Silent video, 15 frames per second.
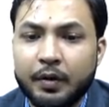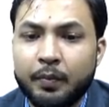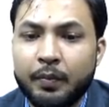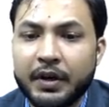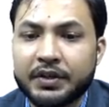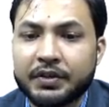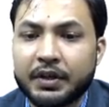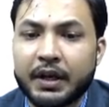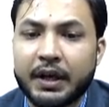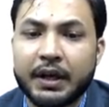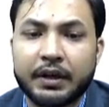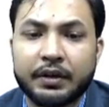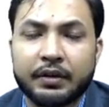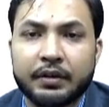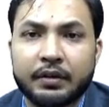plus
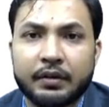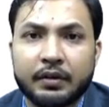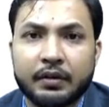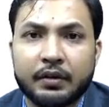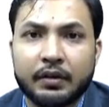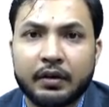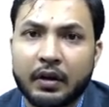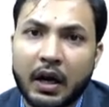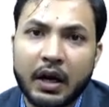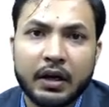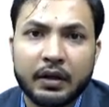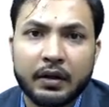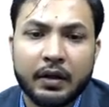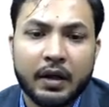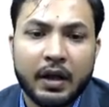8, right?
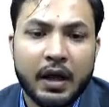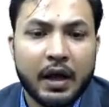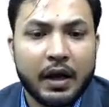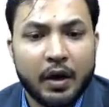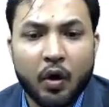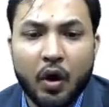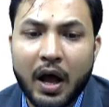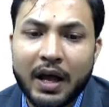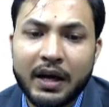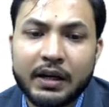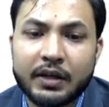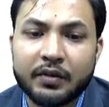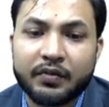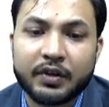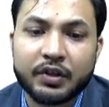Now I
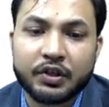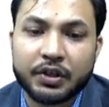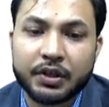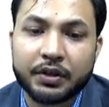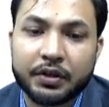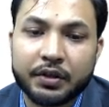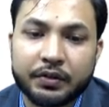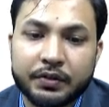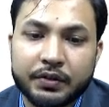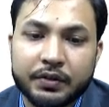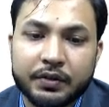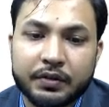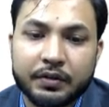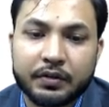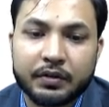differentiate this,
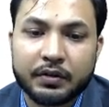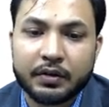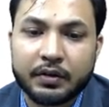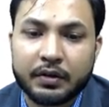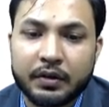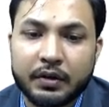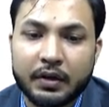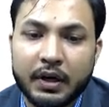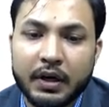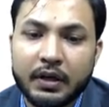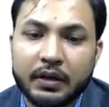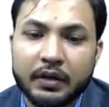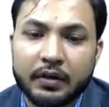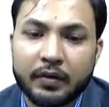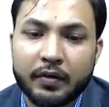right?
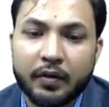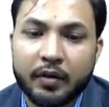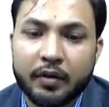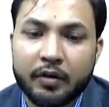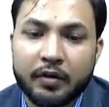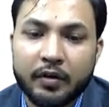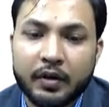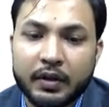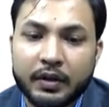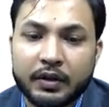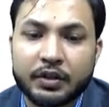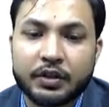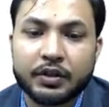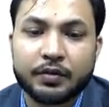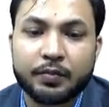
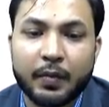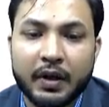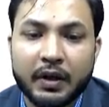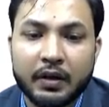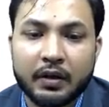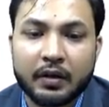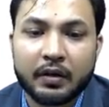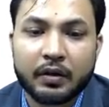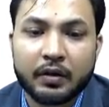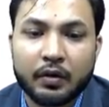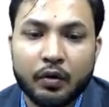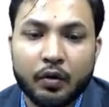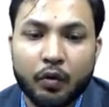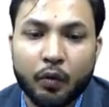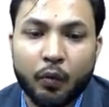This is my
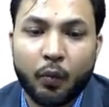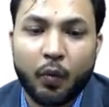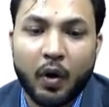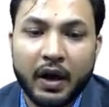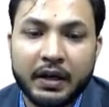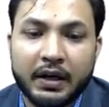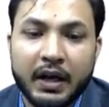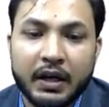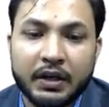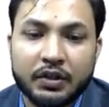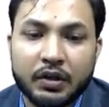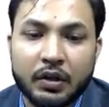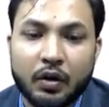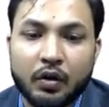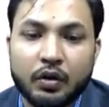y dash,
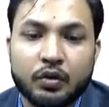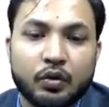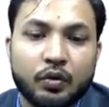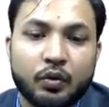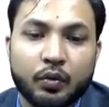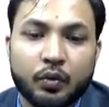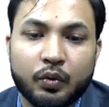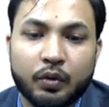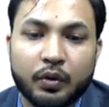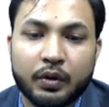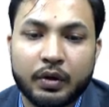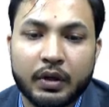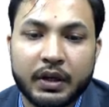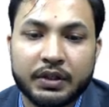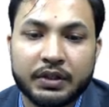also known
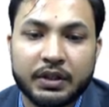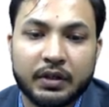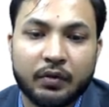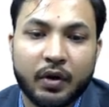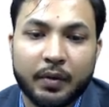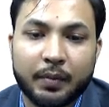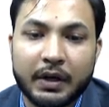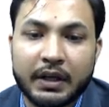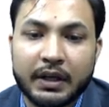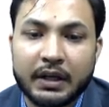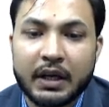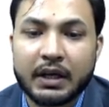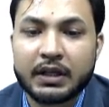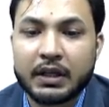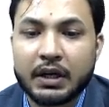as dy by
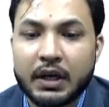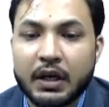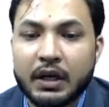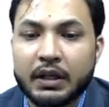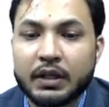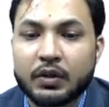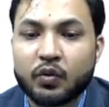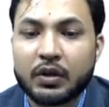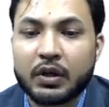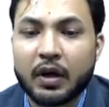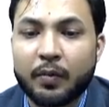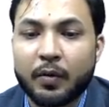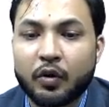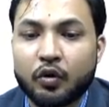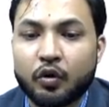dx. This will
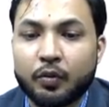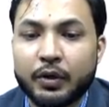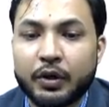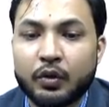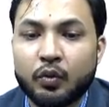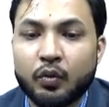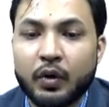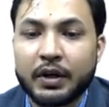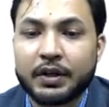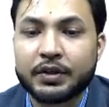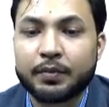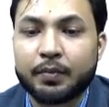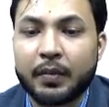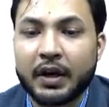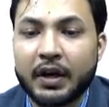come out to be 2x
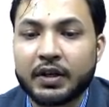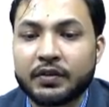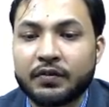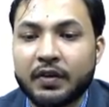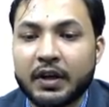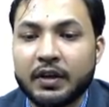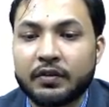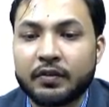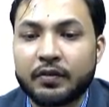minus 5,